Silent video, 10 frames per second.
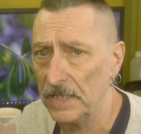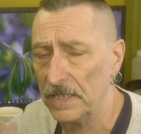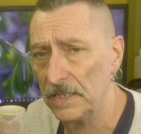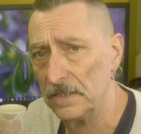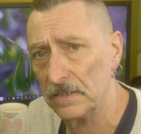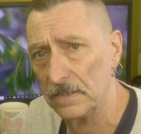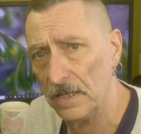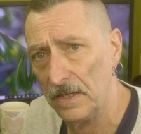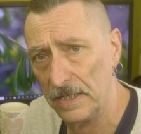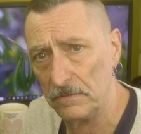and
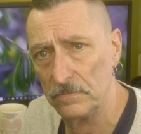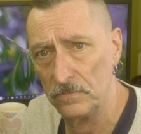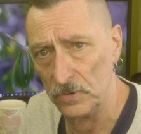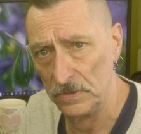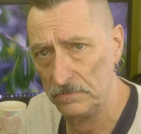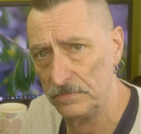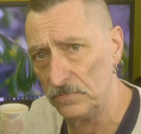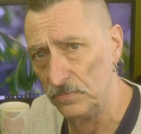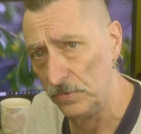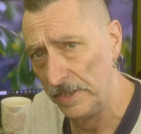I would
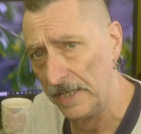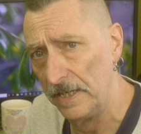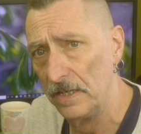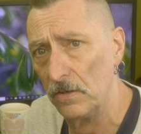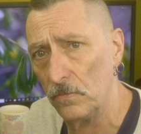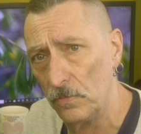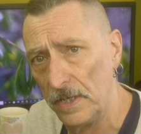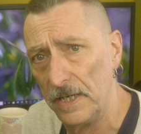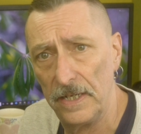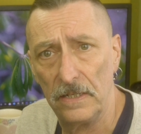
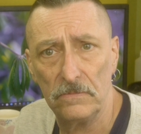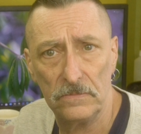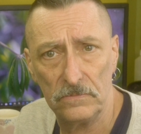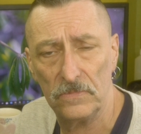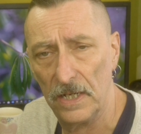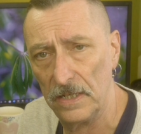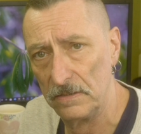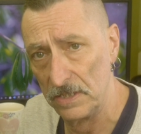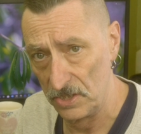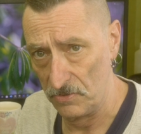really
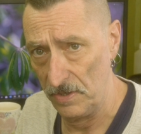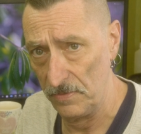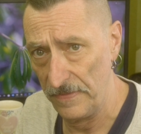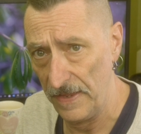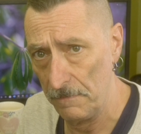disagree with that.